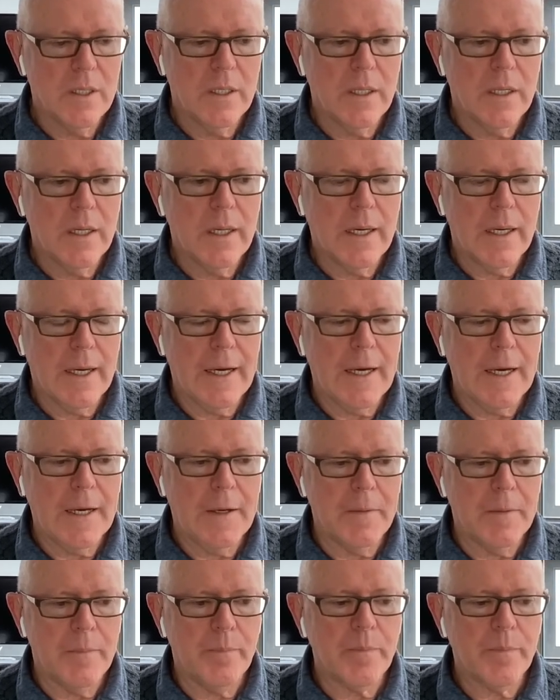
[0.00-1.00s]
mm-hmm.
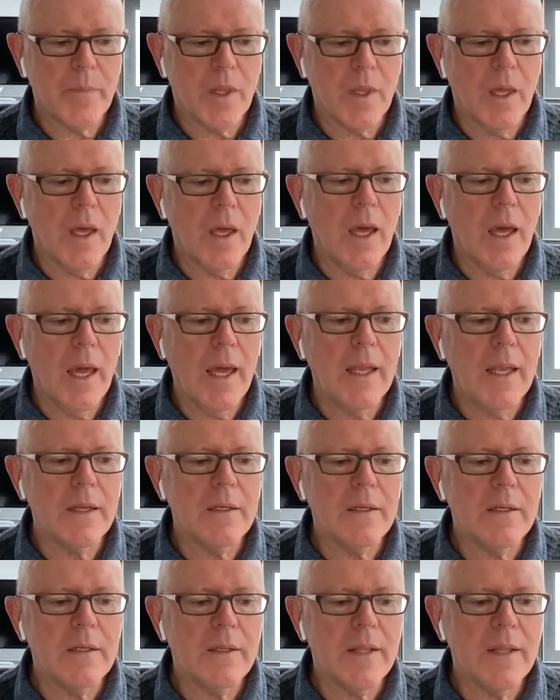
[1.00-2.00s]
um,
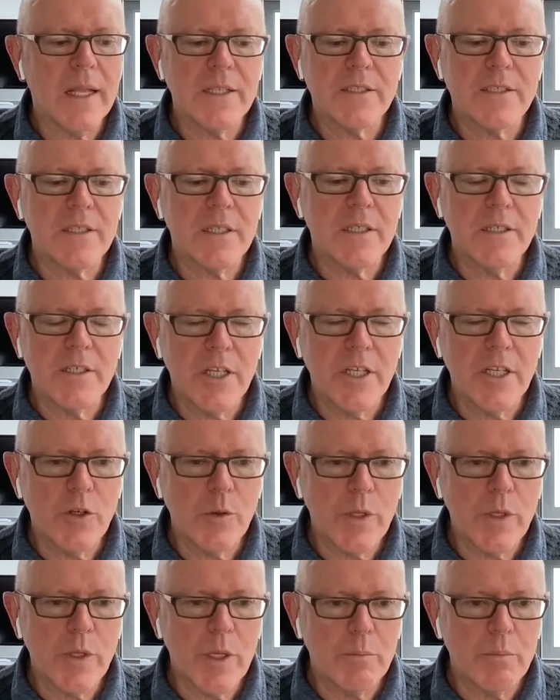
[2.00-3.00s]
and that's
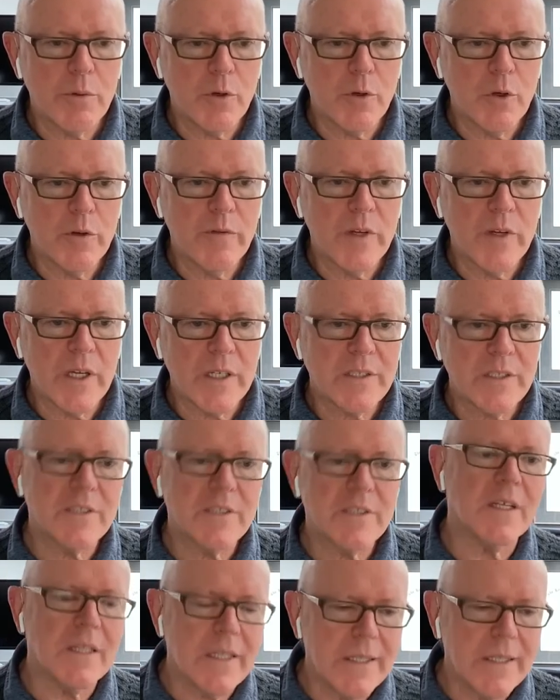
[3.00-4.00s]
continually improving
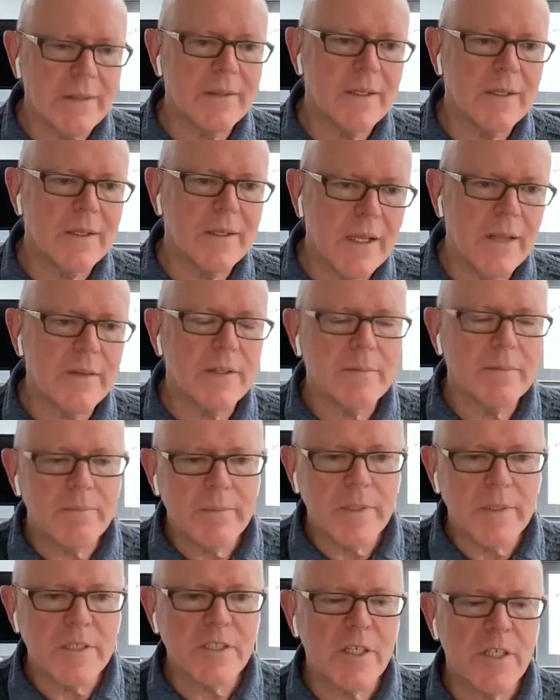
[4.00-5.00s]
as the, the you know the,
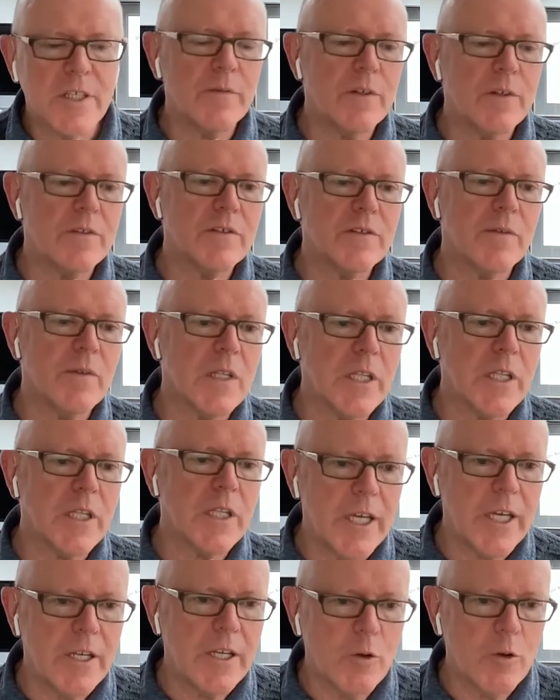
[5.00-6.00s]
the stiffness of the
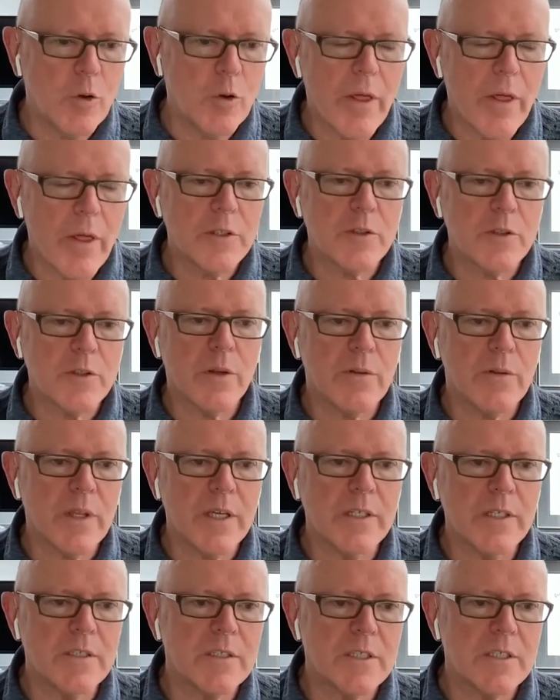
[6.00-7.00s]
lead and all those sort of
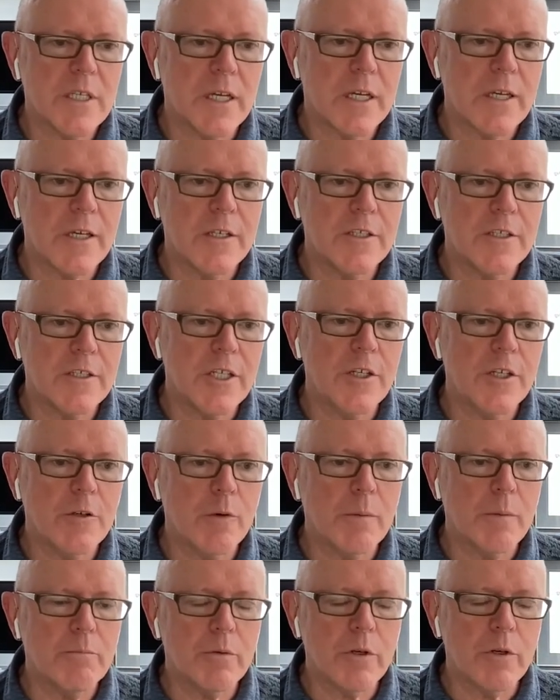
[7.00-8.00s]
things uh, continue
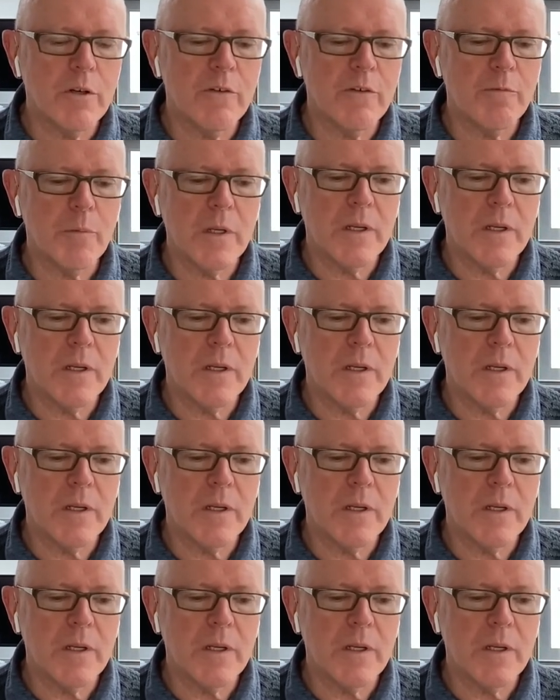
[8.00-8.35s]
to improve.